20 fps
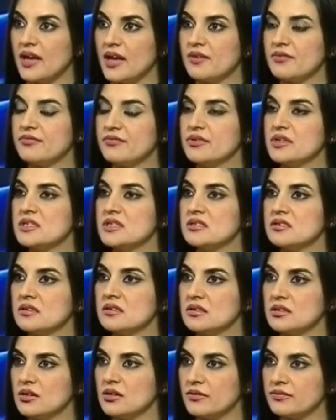every
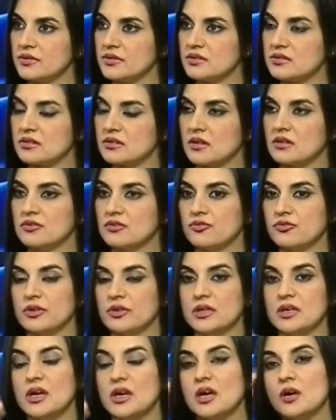city of this
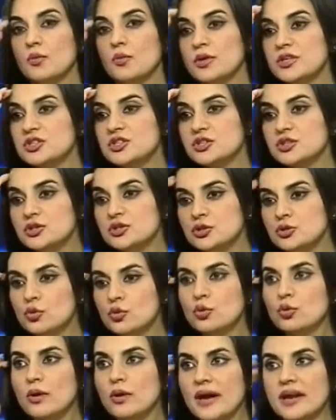country, which
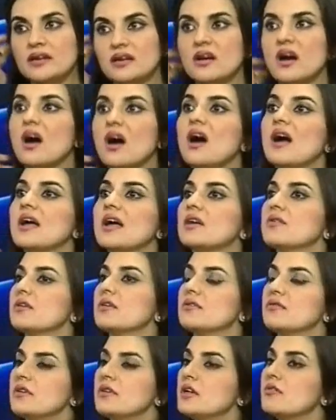you and I,
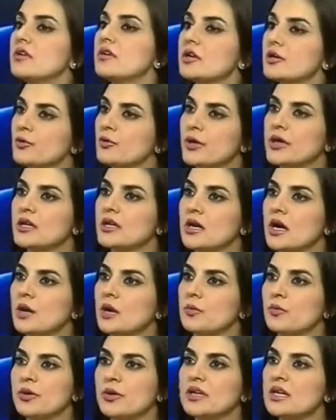when we were growing
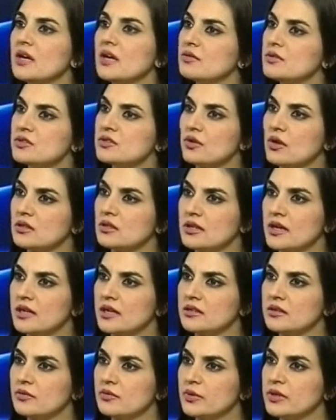up, we never saw that.